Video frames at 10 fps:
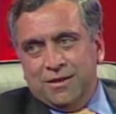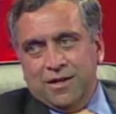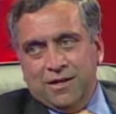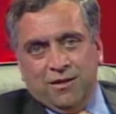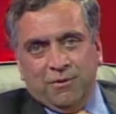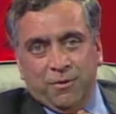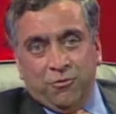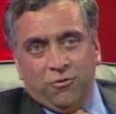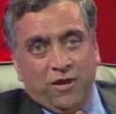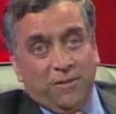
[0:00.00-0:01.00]
And developing
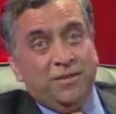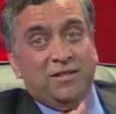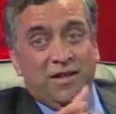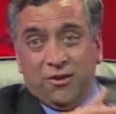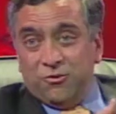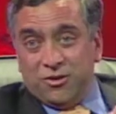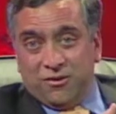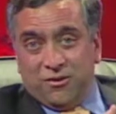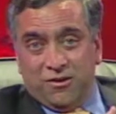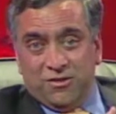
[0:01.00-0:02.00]
core competencies is a
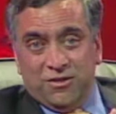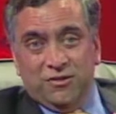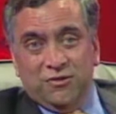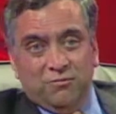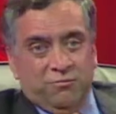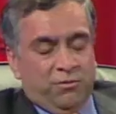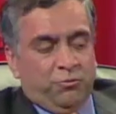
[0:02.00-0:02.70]
nanotechnology.